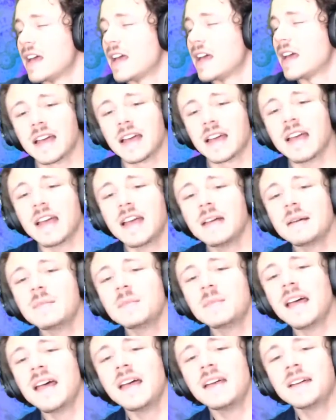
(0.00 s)
Hair
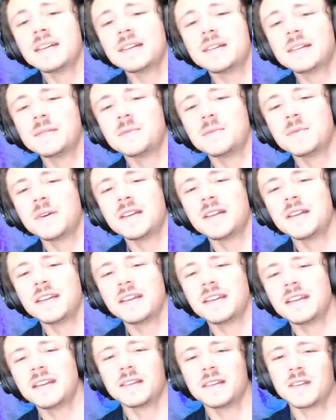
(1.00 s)
black and
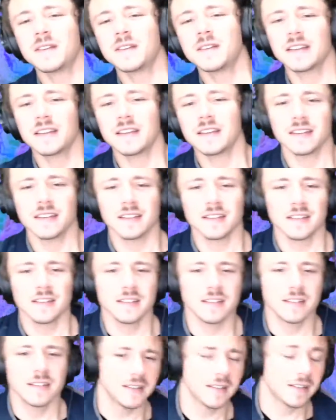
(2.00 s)
wavy,
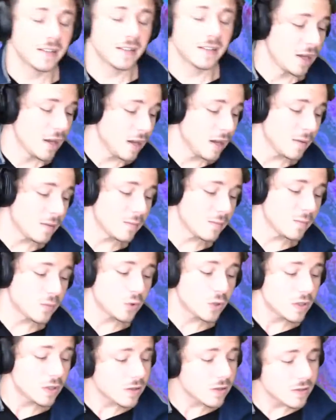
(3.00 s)

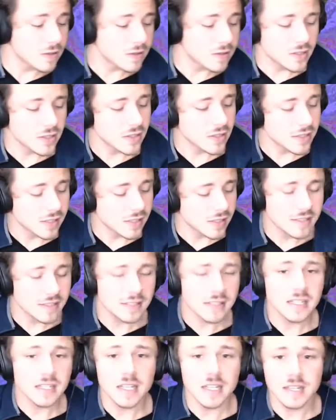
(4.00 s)
brilliant teen
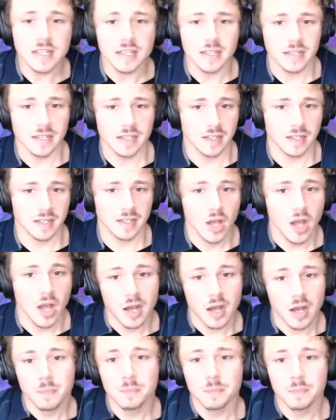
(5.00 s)
slick, a
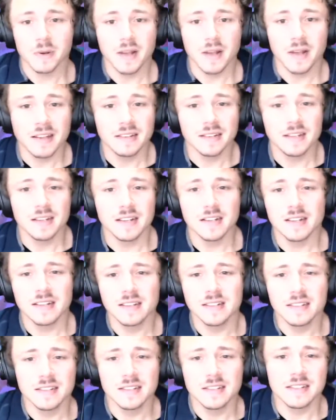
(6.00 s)
pot cut
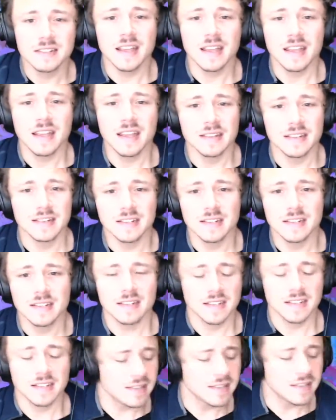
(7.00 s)
and
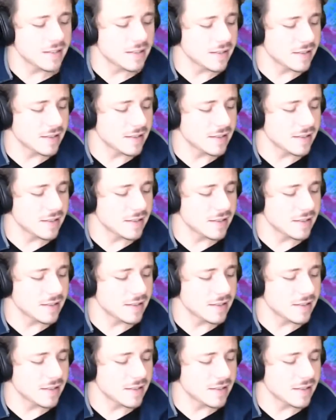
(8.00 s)
dandy.